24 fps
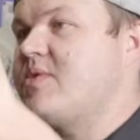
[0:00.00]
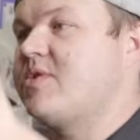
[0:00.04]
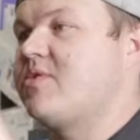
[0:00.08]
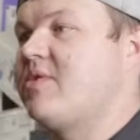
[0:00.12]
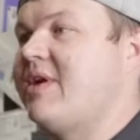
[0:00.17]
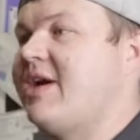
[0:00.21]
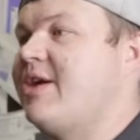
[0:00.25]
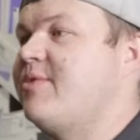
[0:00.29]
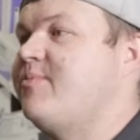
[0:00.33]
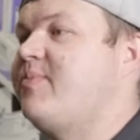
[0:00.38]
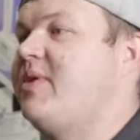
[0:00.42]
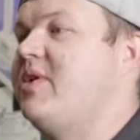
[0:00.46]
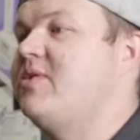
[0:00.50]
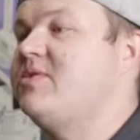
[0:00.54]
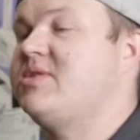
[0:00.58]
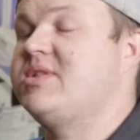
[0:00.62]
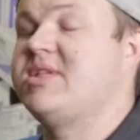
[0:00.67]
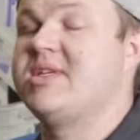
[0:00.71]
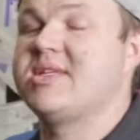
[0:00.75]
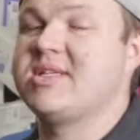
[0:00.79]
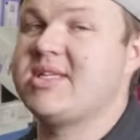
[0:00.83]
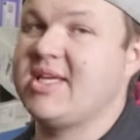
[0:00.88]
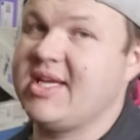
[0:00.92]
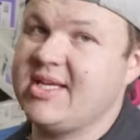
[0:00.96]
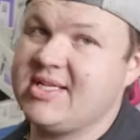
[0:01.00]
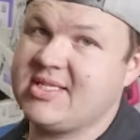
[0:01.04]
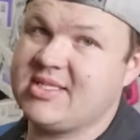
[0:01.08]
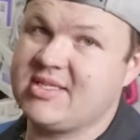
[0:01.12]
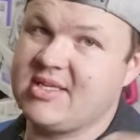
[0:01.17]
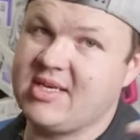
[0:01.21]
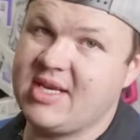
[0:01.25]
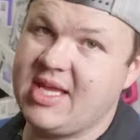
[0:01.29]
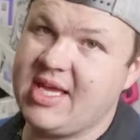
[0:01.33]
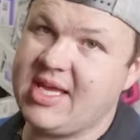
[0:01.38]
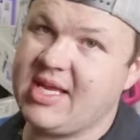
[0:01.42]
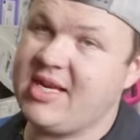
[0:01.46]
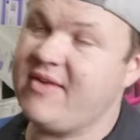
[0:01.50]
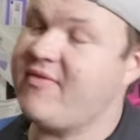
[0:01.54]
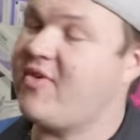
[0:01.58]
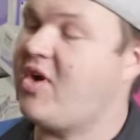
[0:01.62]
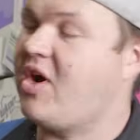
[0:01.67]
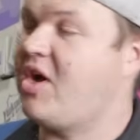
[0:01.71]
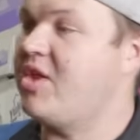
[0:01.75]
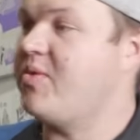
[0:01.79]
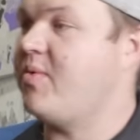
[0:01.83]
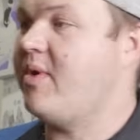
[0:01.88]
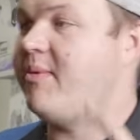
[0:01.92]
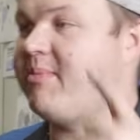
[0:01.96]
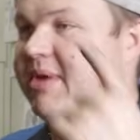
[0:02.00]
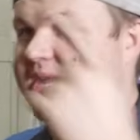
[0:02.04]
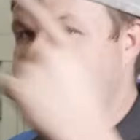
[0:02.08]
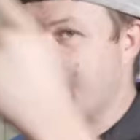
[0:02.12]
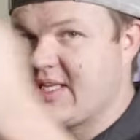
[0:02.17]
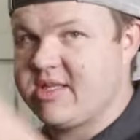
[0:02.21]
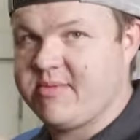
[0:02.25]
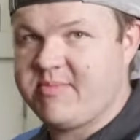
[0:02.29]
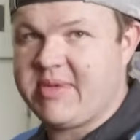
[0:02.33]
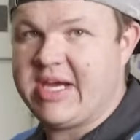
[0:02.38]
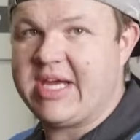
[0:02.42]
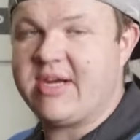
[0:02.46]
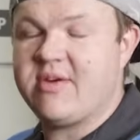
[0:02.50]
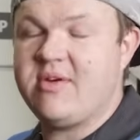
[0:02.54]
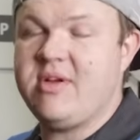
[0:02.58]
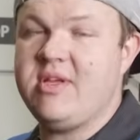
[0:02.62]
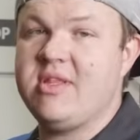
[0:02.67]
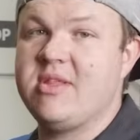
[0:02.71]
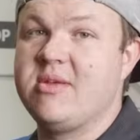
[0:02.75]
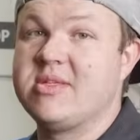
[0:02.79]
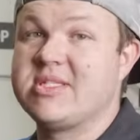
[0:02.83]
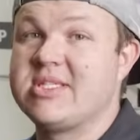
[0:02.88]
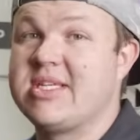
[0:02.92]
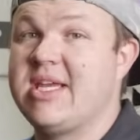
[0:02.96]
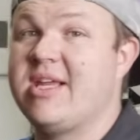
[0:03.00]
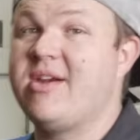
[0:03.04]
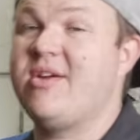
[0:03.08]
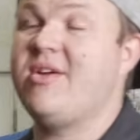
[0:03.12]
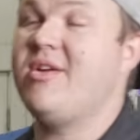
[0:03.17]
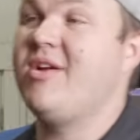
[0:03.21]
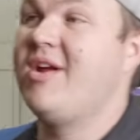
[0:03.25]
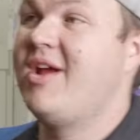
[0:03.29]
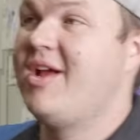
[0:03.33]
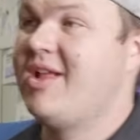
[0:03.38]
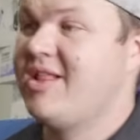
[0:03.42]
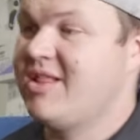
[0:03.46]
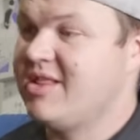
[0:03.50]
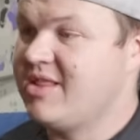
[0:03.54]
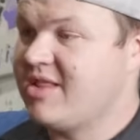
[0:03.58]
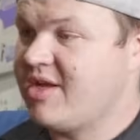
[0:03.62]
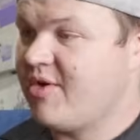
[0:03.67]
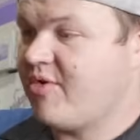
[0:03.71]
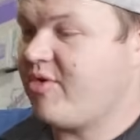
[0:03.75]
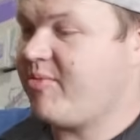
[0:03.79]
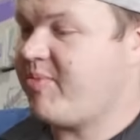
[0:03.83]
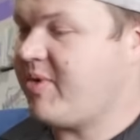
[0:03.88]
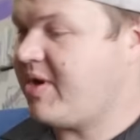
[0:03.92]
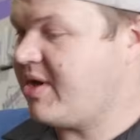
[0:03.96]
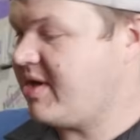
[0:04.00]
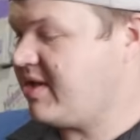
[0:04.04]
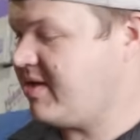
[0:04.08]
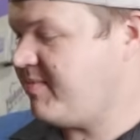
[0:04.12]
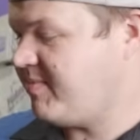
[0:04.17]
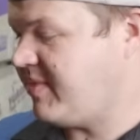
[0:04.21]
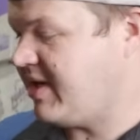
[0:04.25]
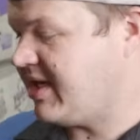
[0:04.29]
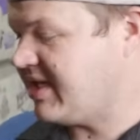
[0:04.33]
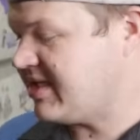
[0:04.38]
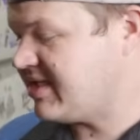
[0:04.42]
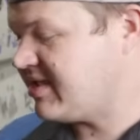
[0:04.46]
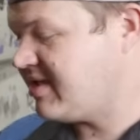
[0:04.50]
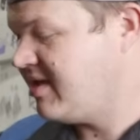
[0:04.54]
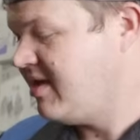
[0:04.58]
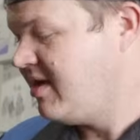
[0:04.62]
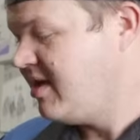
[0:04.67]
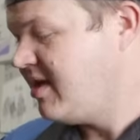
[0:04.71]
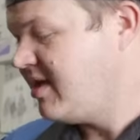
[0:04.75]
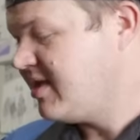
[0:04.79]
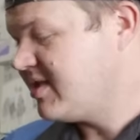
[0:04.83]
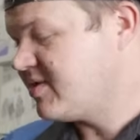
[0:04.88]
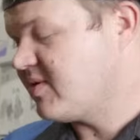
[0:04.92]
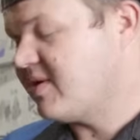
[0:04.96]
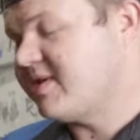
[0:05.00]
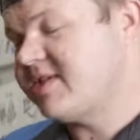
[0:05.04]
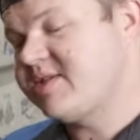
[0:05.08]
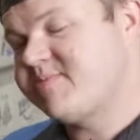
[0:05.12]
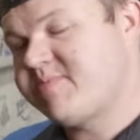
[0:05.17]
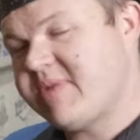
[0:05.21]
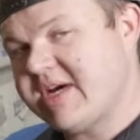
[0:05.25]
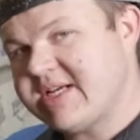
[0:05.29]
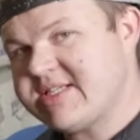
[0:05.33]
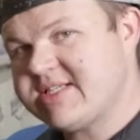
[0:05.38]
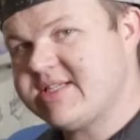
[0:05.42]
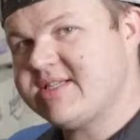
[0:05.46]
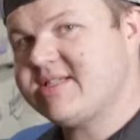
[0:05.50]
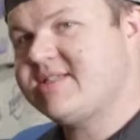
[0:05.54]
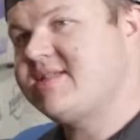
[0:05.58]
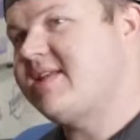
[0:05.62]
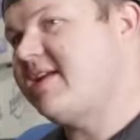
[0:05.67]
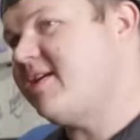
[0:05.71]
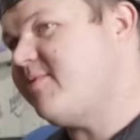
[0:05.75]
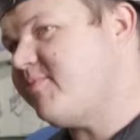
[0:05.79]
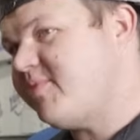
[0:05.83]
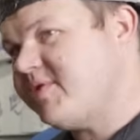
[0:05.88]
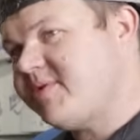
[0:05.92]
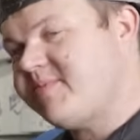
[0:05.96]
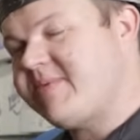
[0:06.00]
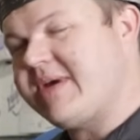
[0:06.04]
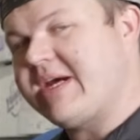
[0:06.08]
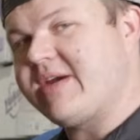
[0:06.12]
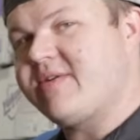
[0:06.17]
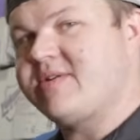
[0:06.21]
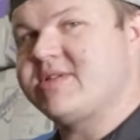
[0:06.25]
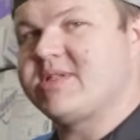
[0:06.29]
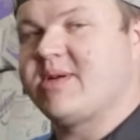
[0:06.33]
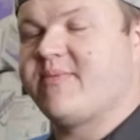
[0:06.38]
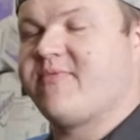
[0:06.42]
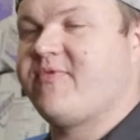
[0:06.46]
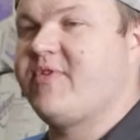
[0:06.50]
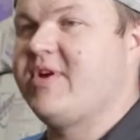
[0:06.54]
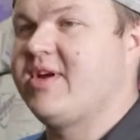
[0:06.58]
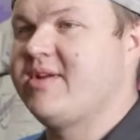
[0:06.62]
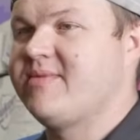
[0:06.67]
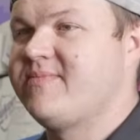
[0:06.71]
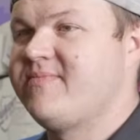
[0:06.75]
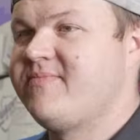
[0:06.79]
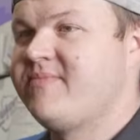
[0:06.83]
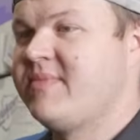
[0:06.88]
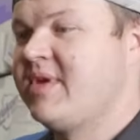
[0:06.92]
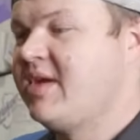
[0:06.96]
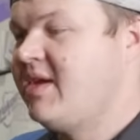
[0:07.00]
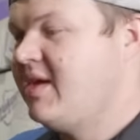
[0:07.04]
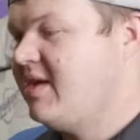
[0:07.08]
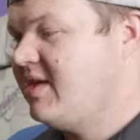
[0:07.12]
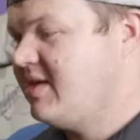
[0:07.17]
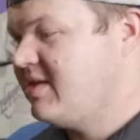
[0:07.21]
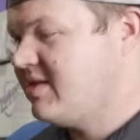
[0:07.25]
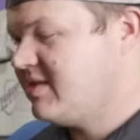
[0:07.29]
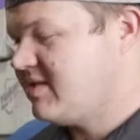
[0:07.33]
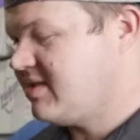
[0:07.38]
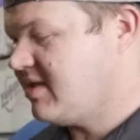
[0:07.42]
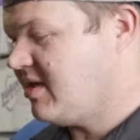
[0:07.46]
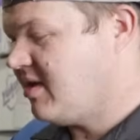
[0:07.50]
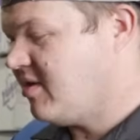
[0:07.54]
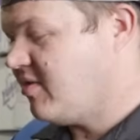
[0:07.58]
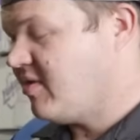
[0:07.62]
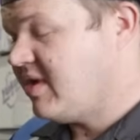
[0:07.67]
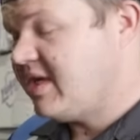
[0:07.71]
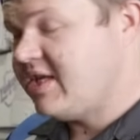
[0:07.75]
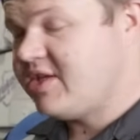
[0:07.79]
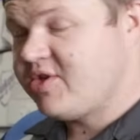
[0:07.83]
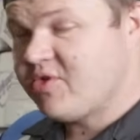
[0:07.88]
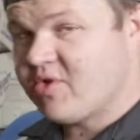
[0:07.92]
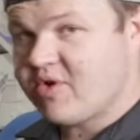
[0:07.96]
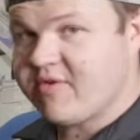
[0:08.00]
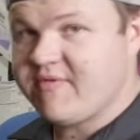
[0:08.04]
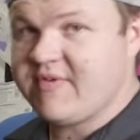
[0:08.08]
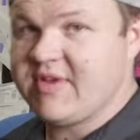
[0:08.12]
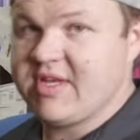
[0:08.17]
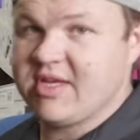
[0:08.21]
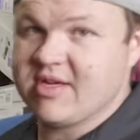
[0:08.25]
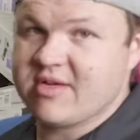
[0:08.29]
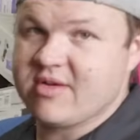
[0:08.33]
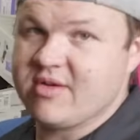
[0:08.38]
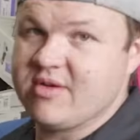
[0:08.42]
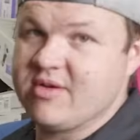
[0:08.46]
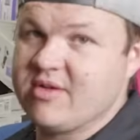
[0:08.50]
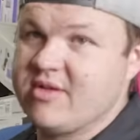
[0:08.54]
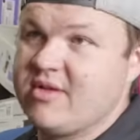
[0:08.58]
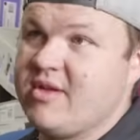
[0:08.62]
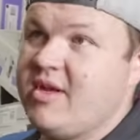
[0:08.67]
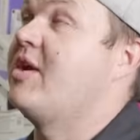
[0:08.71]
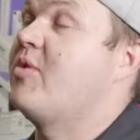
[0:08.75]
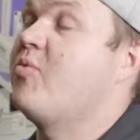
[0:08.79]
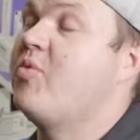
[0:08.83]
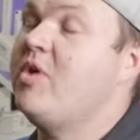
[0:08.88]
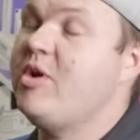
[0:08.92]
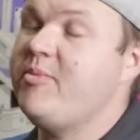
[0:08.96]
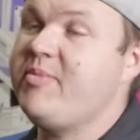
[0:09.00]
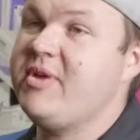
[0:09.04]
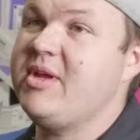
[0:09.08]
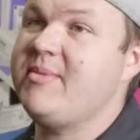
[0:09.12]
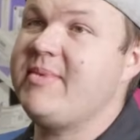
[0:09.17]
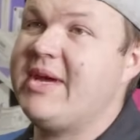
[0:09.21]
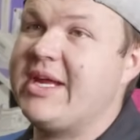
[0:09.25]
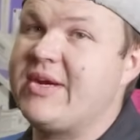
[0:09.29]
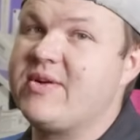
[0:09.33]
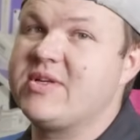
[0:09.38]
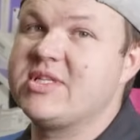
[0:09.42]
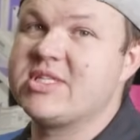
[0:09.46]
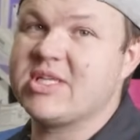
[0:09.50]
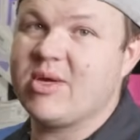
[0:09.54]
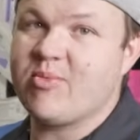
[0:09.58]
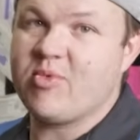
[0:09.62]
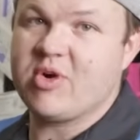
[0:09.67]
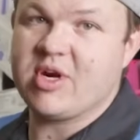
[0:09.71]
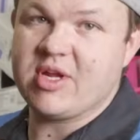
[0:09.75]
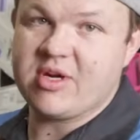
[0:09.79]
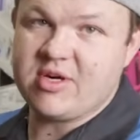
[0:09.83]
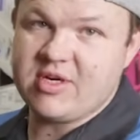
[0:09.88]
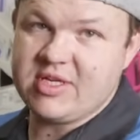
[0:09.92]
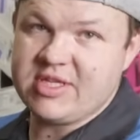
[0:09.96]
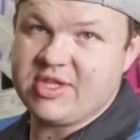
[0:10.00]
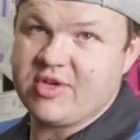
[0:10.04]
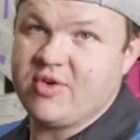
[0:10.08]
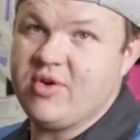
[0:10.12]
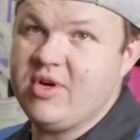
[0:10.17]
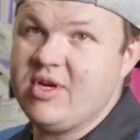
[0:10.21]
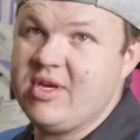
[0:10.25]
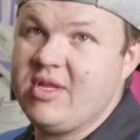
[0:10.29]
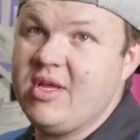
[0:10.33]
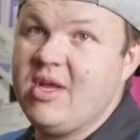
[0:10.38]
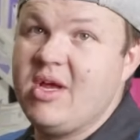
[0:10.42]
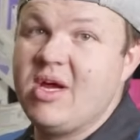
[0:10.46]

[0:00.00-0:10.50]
a ground post that takes the negative all the way back to the battery in the center, lower part of the bus. So on these buses, they don't put the batteries up front. So in your vehicle, there will be a battery somewhere underneath the hood